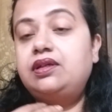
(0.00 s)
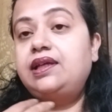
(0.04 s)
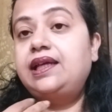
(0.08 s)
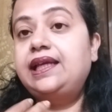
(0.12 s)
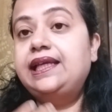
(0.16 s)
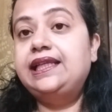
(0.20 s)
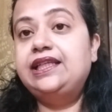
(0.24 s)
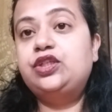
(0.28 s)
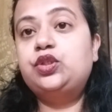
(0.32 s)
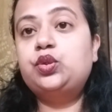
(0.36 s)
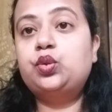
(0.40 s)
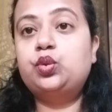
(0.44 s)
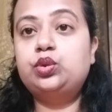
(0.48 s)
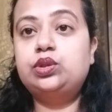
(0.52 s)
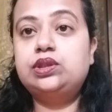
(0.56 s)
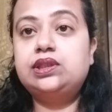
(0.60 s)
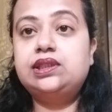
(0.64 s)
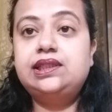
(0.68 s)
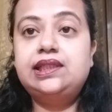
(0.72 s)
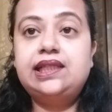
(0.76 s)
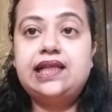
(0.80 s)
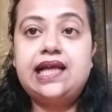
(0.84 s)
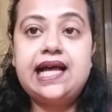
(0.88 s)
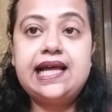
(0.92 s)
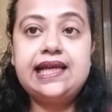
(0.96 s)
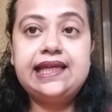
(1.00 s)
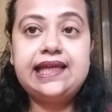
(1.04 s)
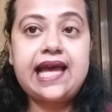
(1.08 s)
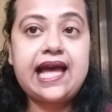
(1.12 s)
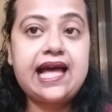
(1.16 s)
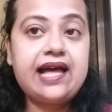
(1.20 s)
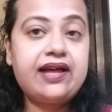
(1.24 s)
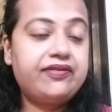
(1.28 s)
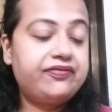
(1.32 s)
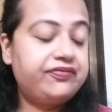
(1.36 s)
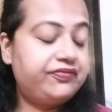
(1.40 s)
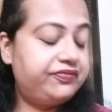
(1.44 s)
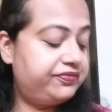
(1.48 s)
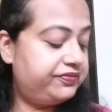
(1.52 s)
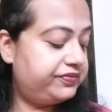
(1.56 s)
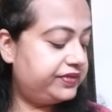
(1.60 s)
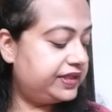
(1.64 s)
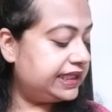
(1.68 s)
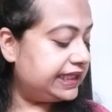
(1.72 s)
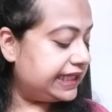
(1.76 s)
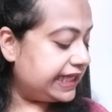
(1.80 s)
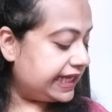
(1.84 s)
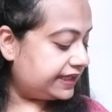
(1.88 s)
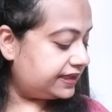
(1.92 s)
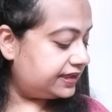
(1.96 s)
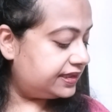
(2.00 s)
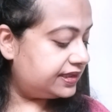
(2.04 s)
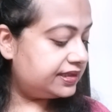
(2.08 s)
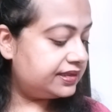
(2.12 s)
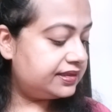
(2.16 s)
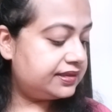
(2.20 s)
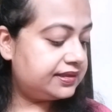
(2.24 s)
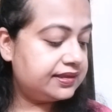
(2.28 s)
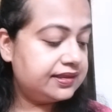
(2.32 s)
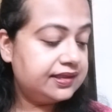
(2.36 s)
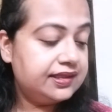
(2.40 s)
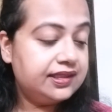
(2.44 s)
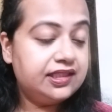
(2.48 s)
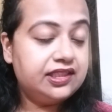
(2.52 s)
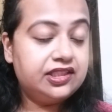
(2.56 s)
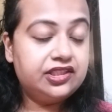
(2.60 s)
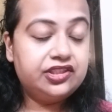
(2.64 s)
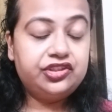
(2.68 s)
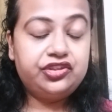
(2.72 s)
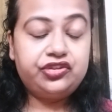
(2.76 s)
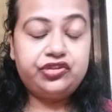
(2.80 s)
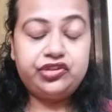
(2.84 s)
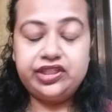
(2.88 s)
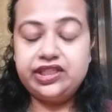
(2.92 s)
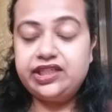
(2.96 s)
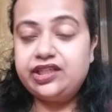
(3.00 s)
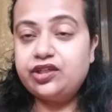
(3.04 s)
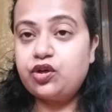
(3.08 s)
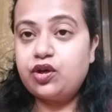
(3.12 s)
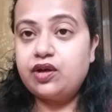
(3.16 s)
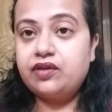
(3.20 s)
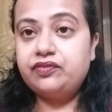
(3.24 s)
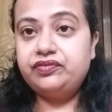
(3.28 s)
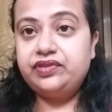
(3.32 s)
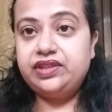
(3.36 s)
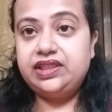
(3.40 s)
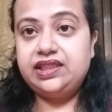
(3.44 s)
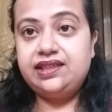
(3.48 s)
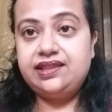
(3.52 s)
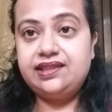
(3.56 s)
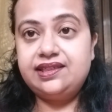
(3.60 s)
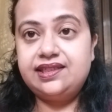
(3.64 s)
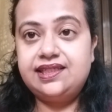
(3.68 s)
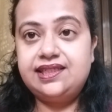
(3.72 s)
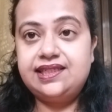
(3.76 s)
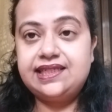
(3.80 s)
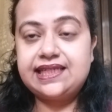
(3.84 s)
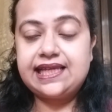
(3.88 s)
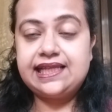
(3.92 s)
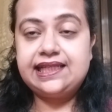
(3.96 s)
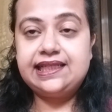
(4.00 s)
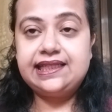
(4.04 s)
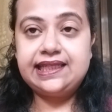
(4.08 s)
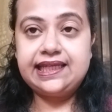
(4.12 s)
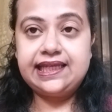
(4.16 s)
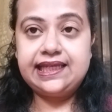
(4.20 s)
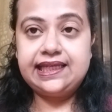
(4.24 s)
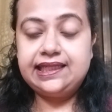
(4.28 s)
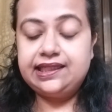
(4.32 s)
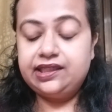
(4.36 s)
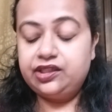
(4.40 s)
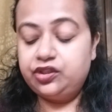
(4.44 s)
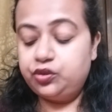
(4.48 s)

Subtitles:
in total I have collected 3 of these gel nail